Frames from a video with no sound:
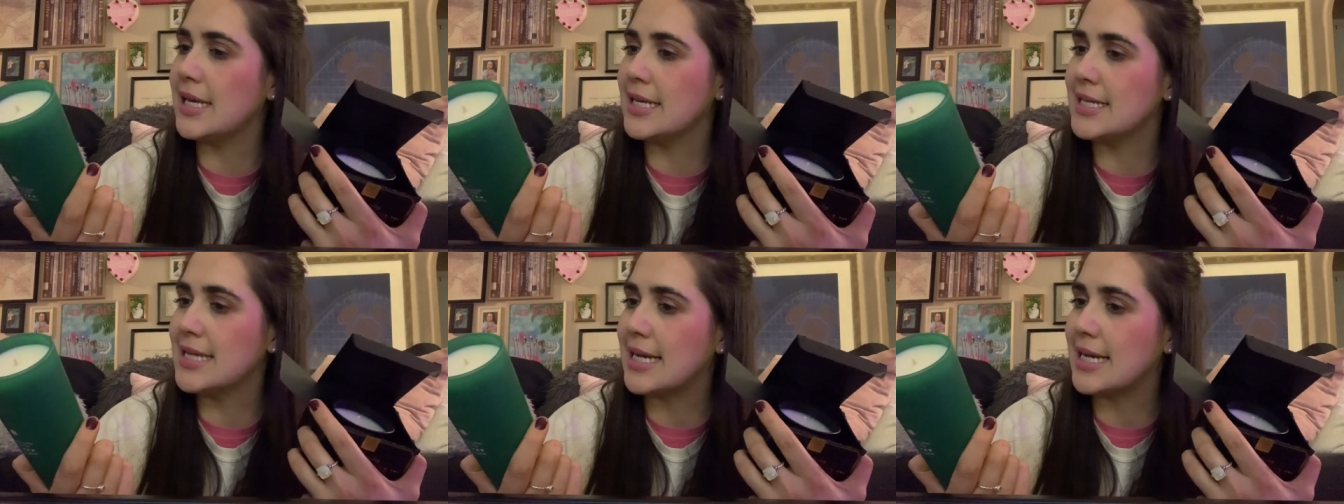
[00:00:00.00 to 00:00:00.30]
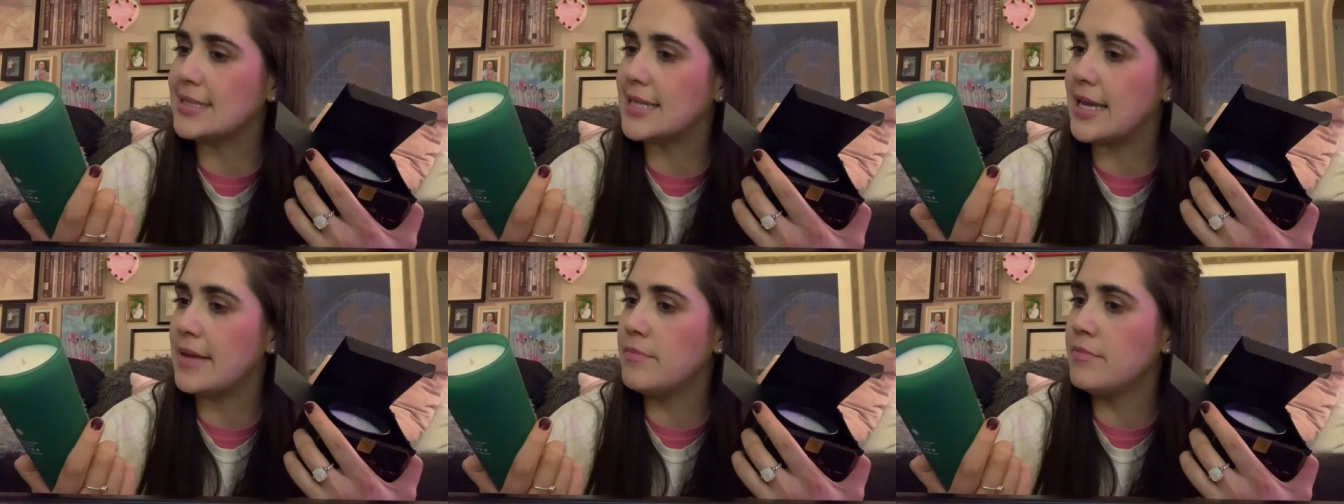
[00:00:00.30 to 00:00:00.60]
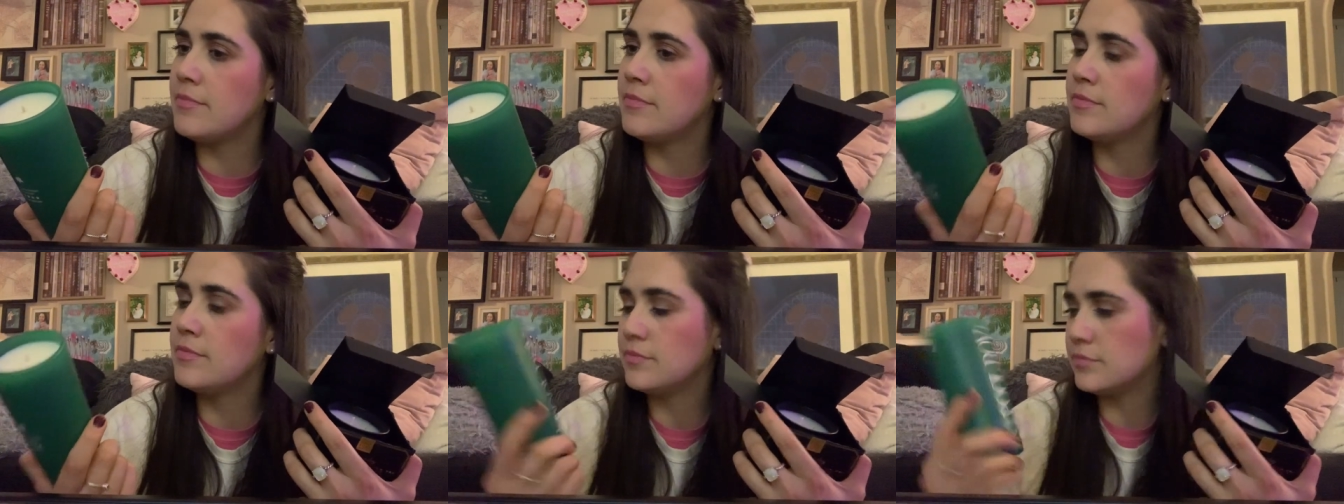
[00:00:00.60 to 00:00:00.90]
exact same.
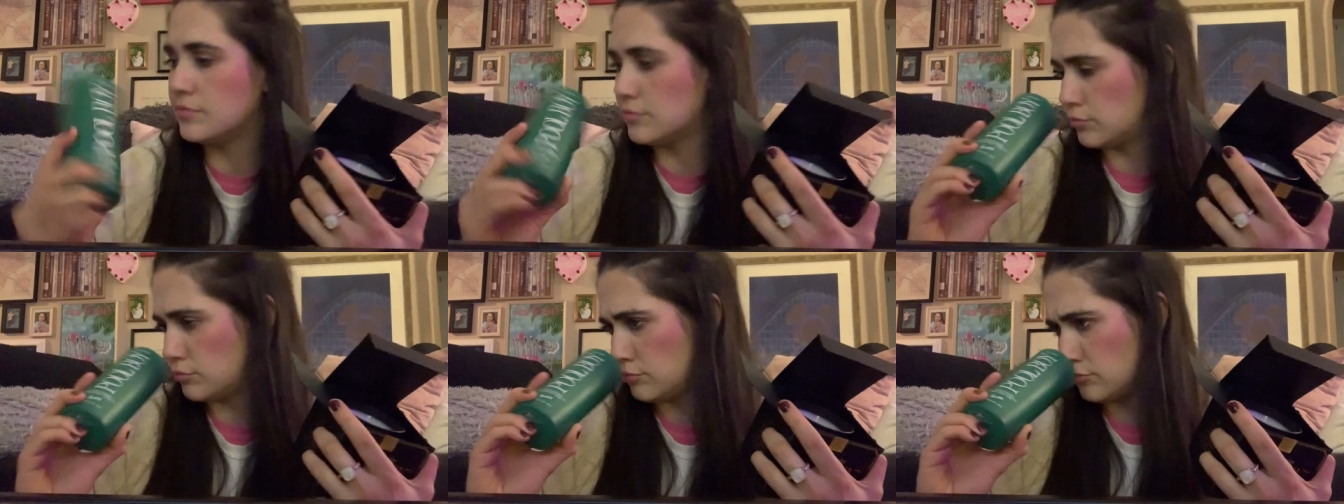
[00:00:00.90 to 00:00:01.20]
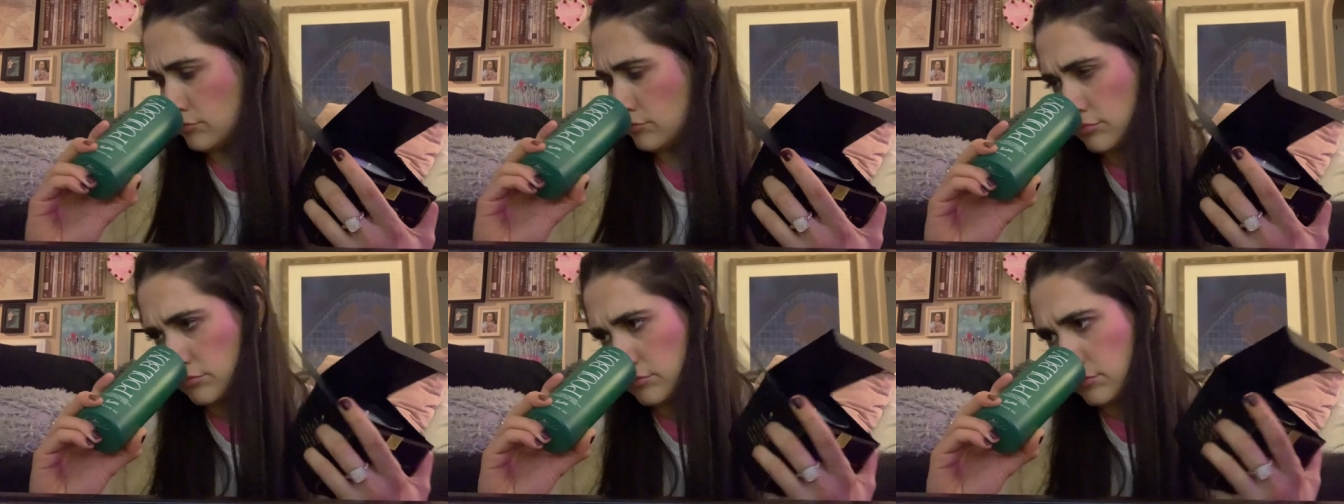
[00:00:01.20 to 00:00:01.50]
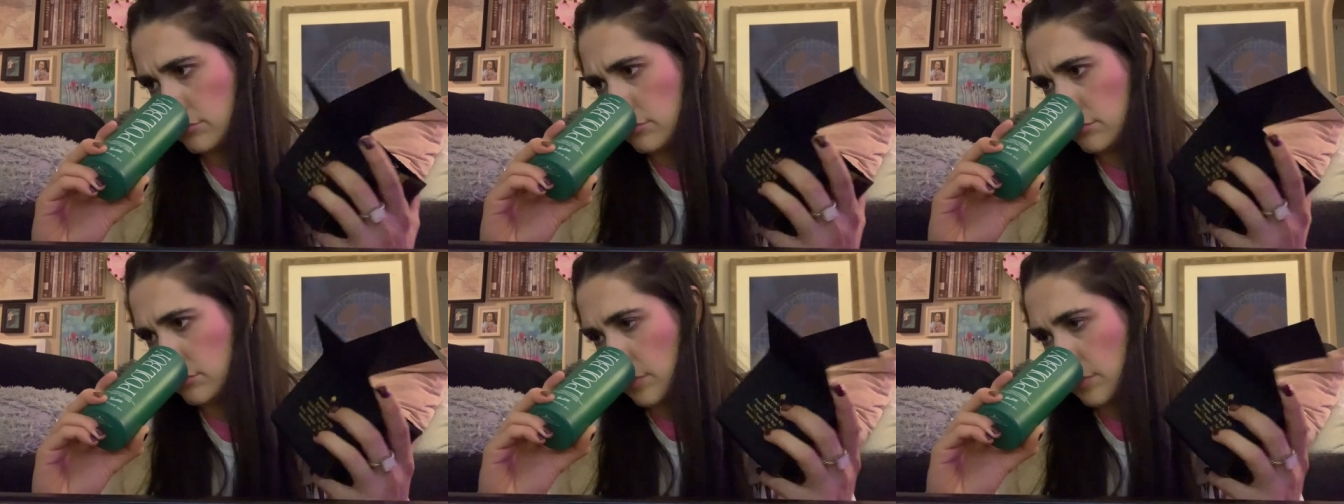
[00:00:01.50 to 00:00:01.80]

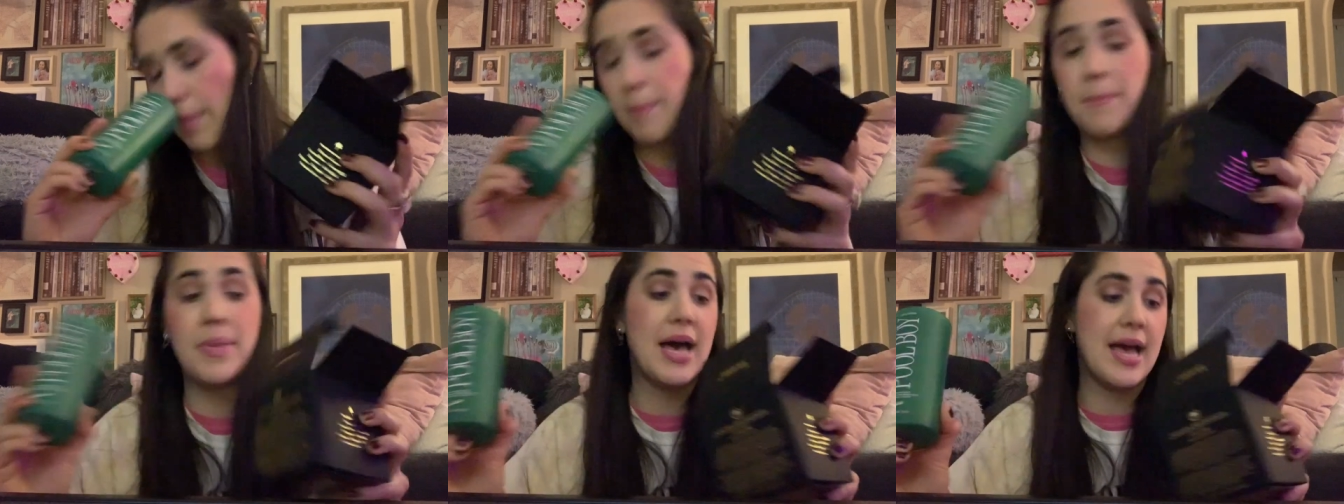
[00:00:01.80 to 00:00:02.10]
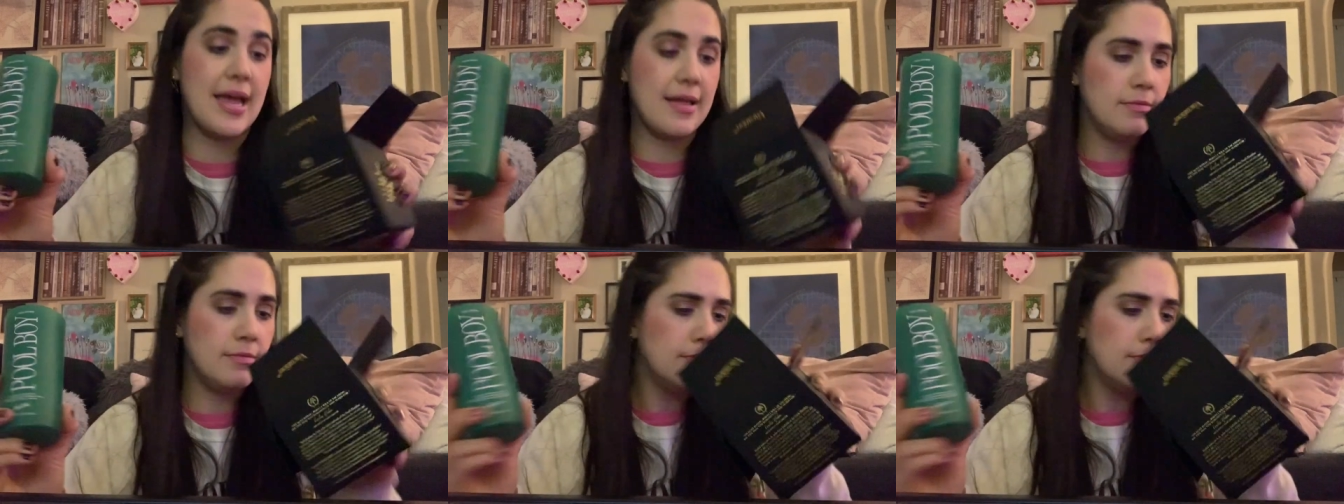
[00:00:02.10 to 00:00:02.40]
But